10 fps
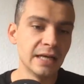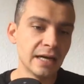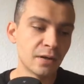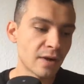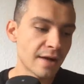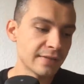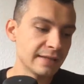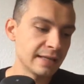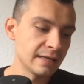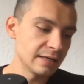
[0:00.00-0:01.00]
rather
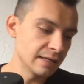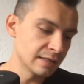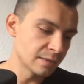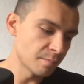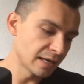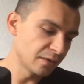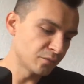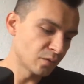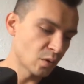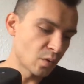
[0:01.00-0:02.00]
than money
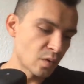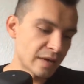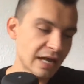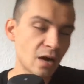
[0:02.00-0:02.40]
flow going